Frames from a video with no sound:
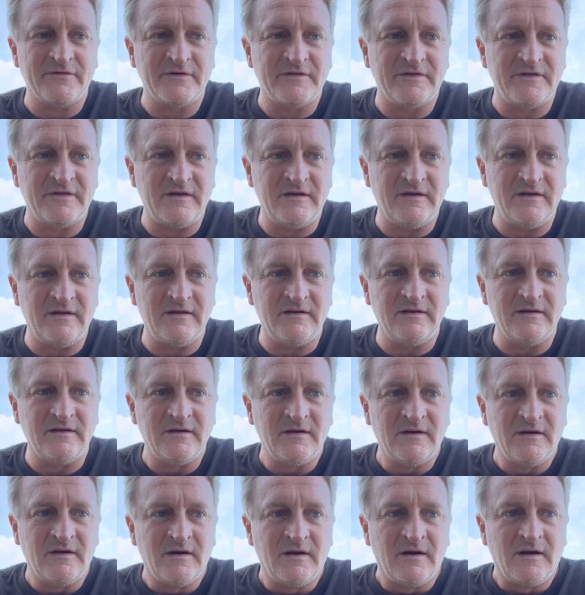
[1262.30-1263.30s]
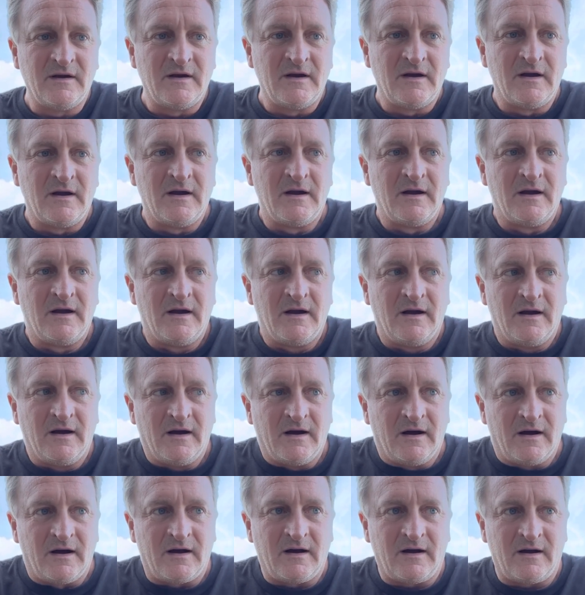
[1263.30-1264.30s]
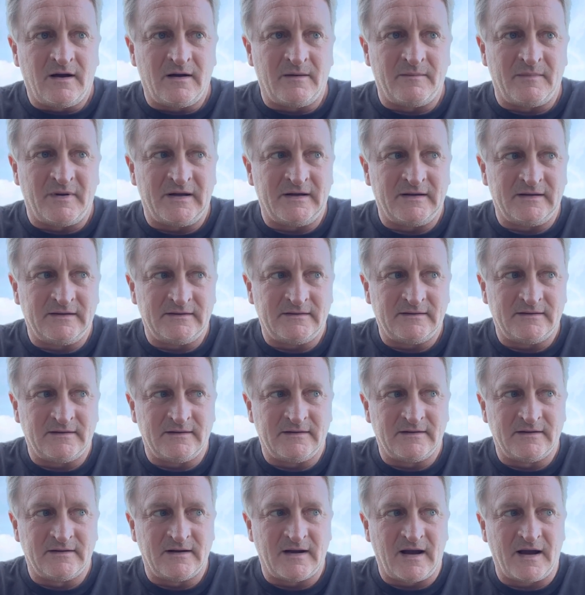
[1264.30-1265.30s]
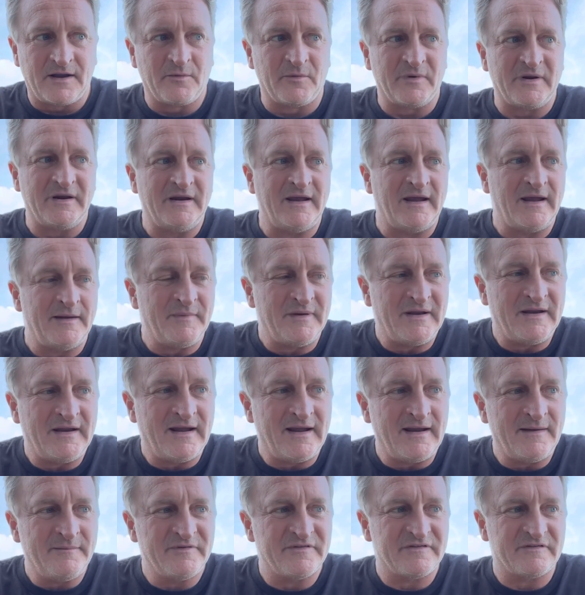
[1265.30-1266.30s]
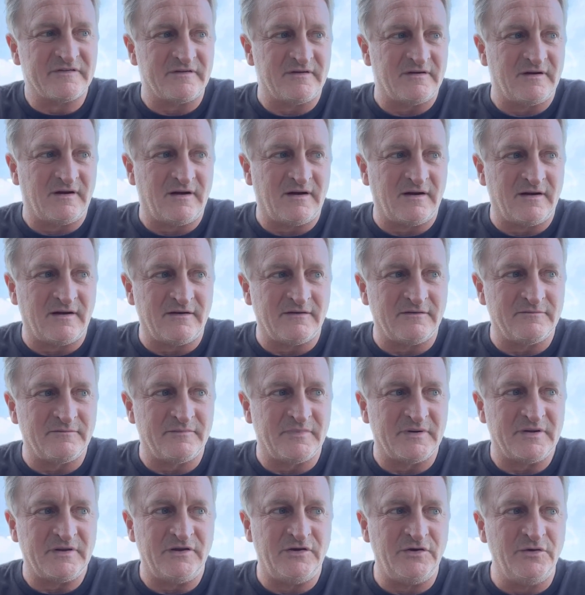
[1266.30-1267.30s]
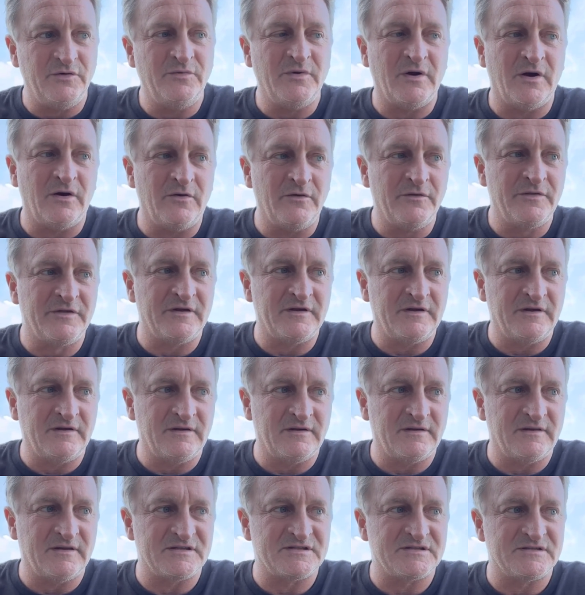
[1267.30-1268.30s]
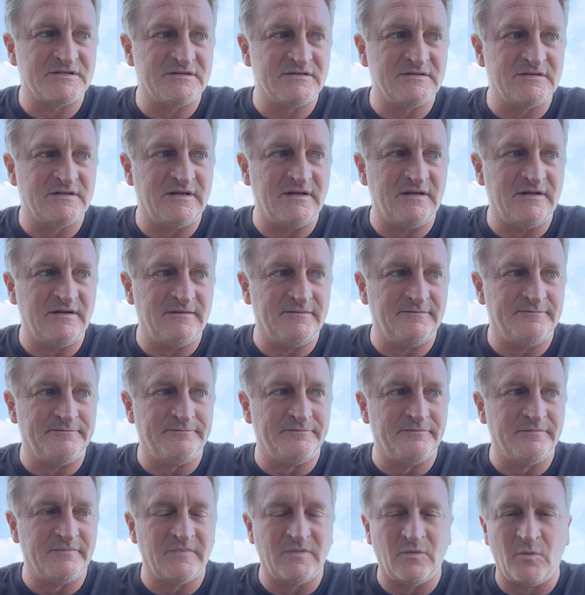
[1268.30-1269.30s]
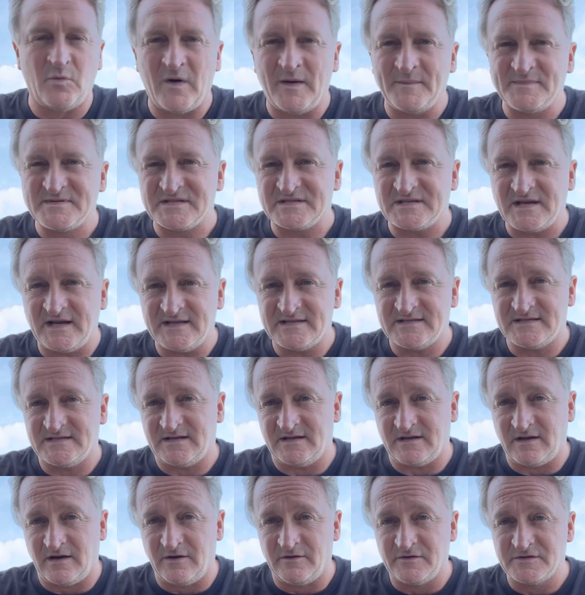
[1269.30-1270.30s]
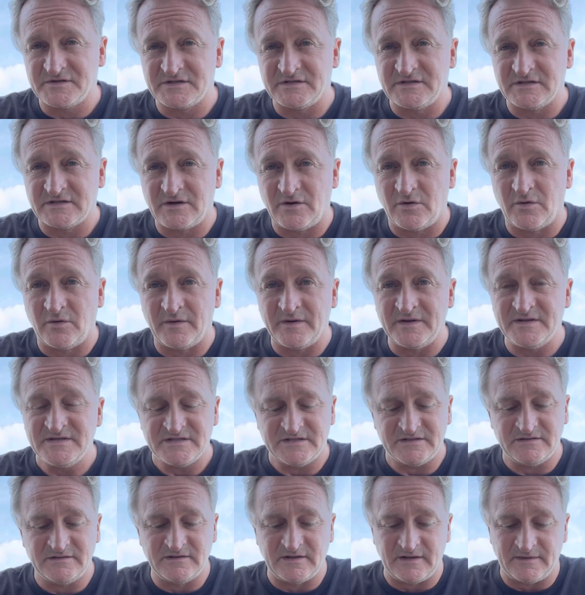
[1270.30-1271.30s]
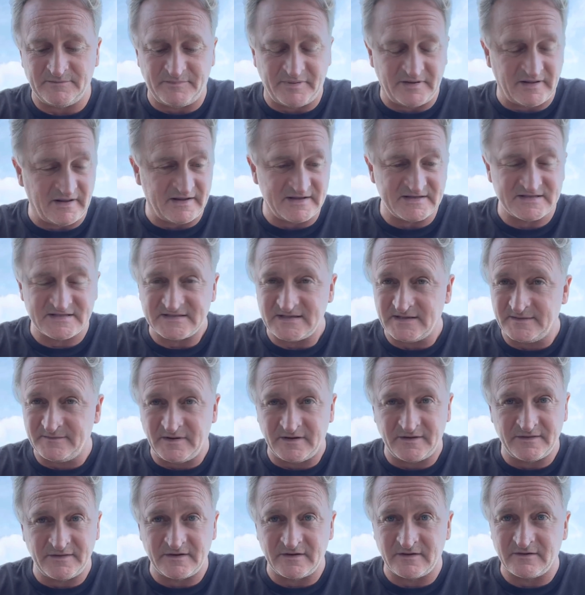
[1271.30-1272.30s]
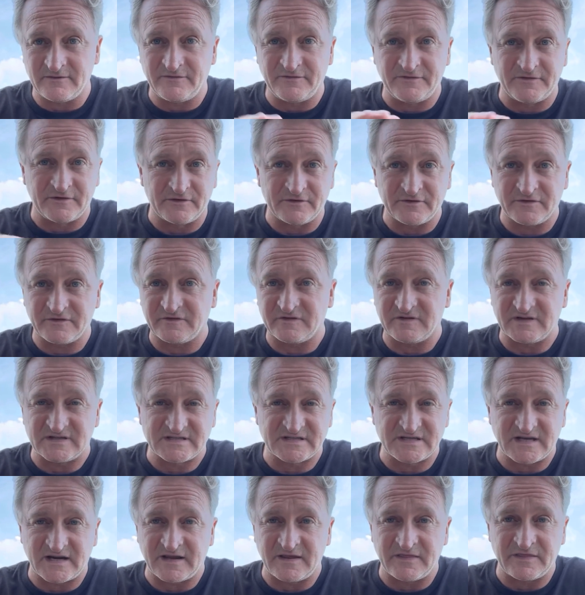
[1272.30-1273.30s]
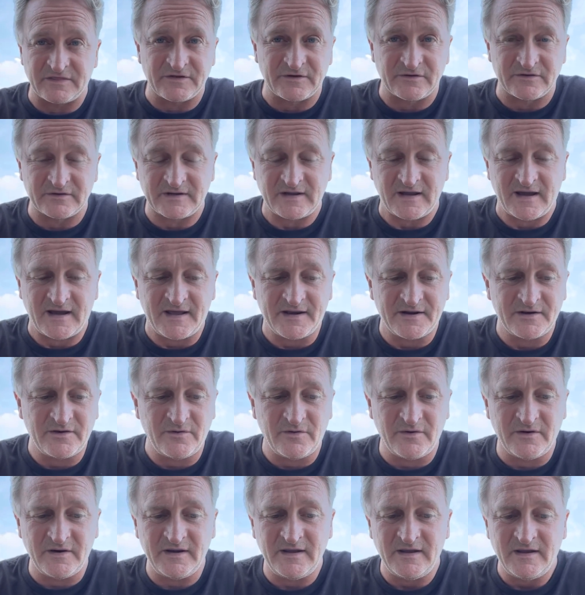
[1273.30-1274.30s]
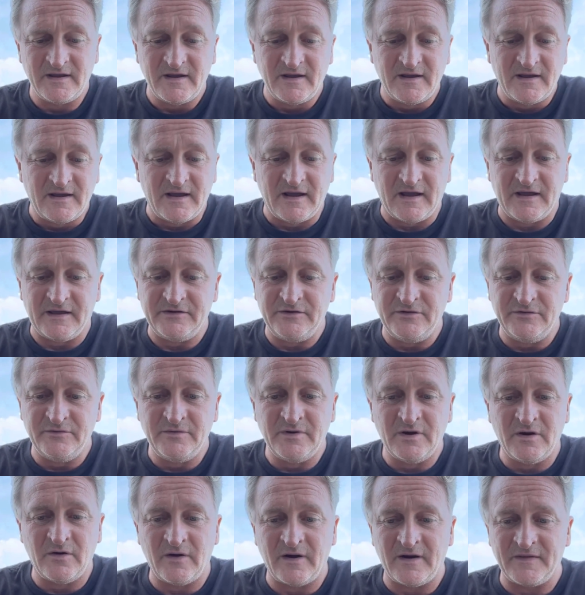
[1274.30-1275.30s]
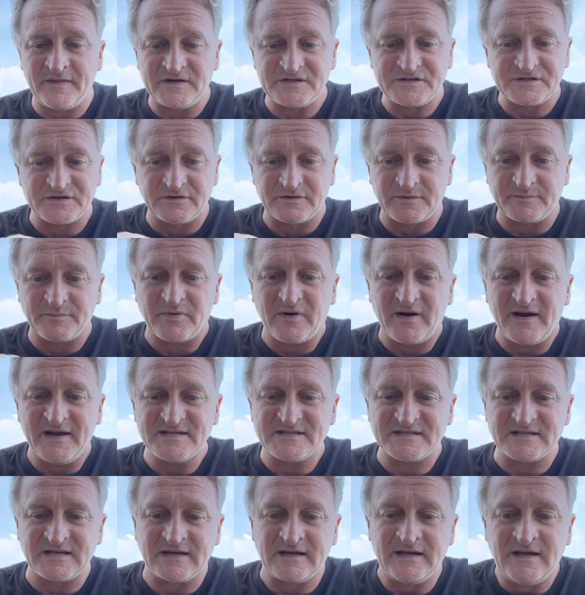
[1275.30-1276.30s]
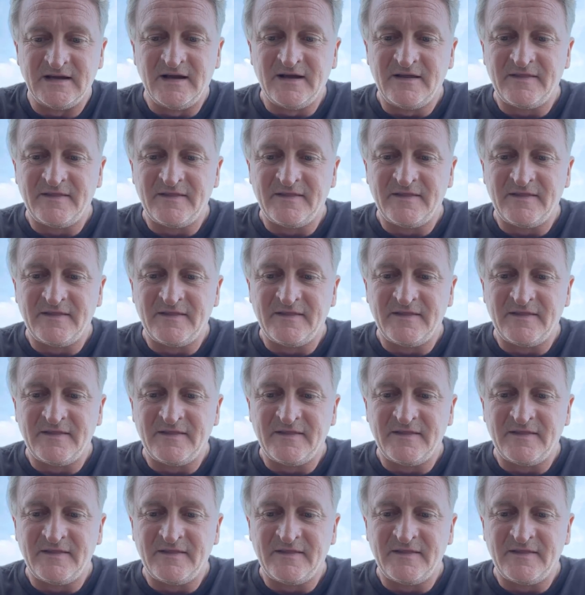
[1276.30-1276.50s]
the, I don't want to name any names, but the websites that host the coins, that place them on their first, second, third category, and how they show the pricing.